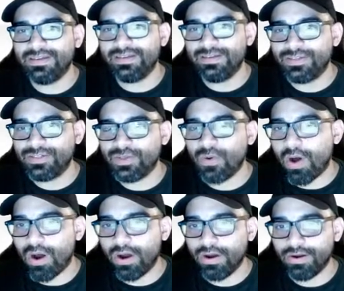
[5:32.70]
so
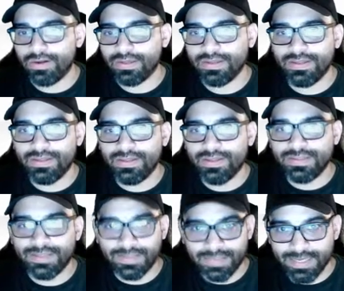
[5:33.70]
hard to
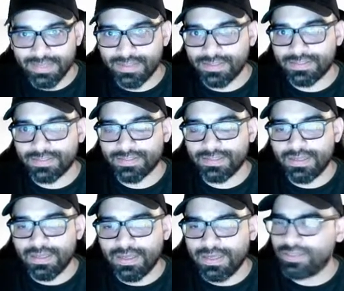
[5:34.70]
take this? Is it